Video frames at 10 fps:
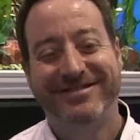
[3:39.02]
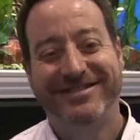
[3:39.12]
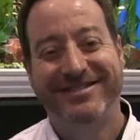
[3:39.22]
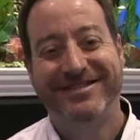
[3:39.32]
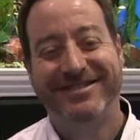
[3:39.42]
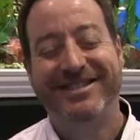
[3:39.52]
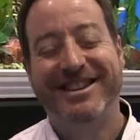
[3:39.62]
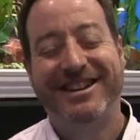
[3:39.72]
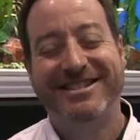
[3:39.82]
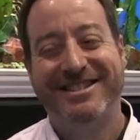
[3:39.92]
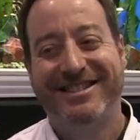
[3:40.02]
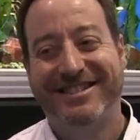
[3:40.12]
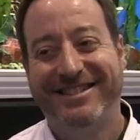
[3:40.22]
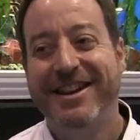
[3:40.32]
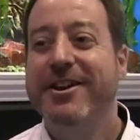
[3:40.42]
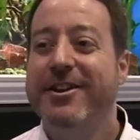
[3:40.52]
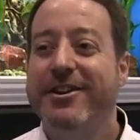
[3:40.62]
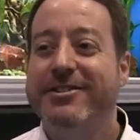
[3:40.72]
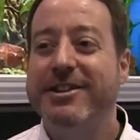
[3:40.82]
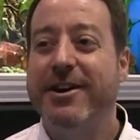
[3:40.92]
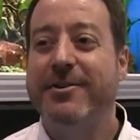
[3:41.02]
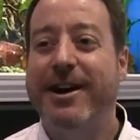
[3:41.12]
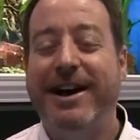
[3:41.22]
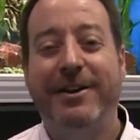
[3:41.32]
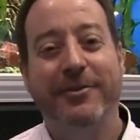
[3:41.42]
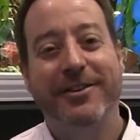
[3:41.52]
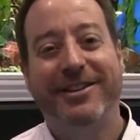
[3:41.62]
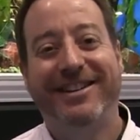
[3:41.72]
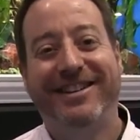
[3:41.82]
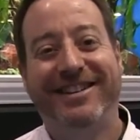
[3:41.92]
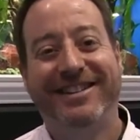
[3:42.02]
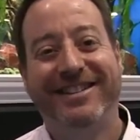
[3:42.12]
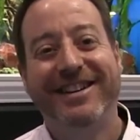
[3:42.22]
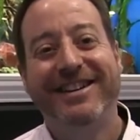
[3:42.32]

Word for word: Oh, really? Yes. Like so a, I don't like know. rooster.